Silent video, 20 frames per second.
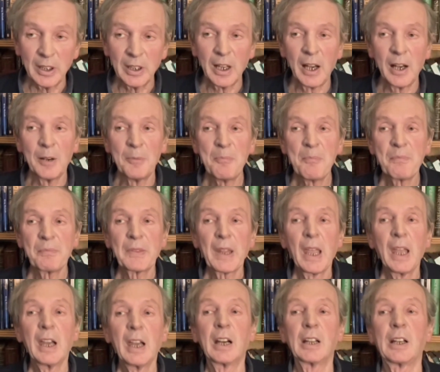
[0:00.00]
Um,
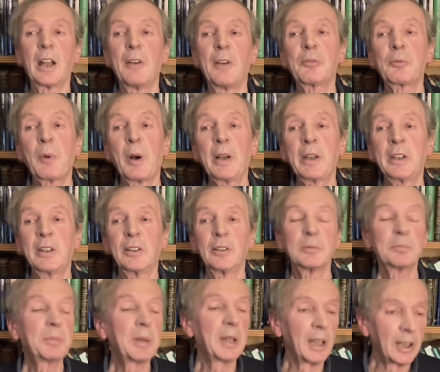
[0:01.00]
and I was working
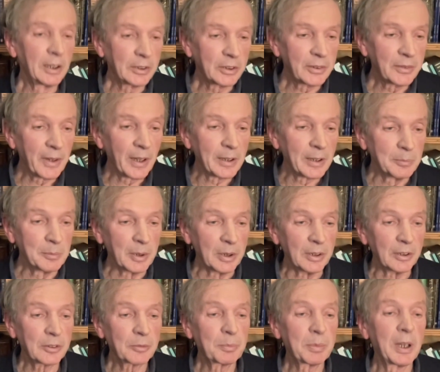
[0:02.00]
on plant
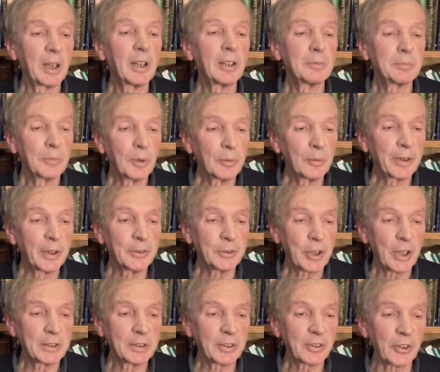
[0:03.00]
development, plant
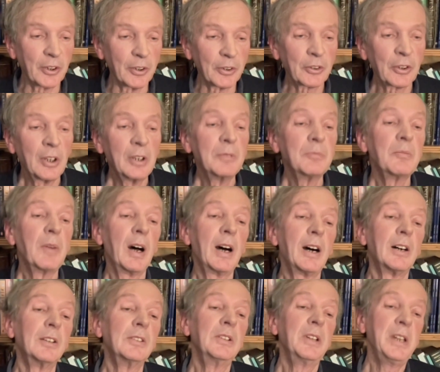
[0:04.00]
morphogenesis,
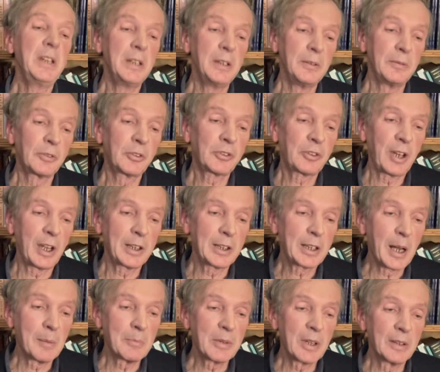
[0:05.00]
how leaves take
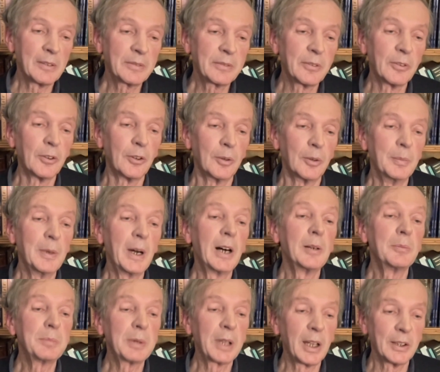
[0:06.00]
up their form, how
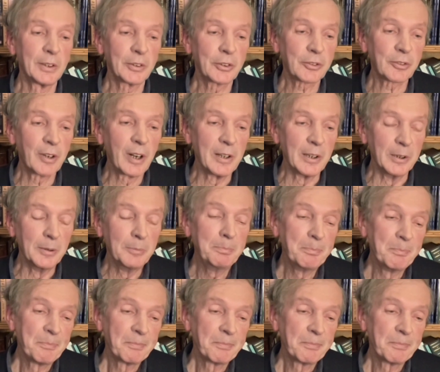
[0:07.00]
plants grow.